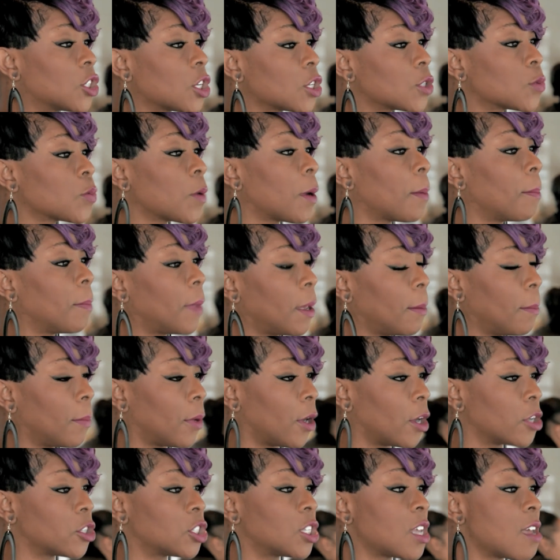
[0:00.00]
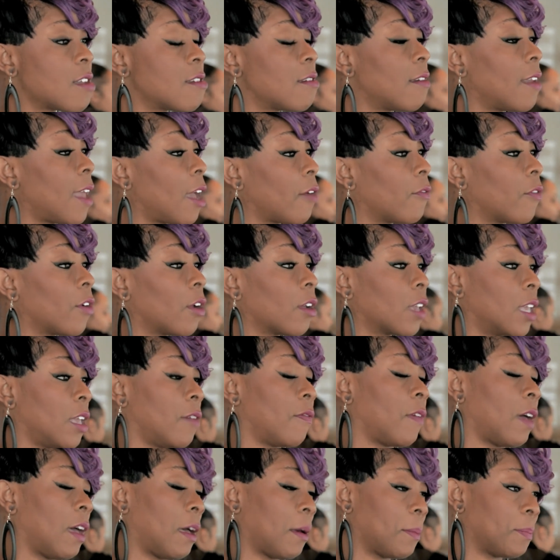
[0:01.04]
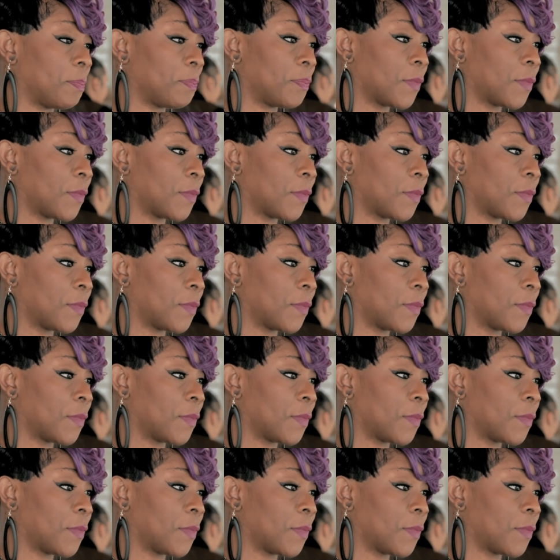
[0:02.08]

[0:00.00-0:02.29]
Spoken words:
just remember to never give up.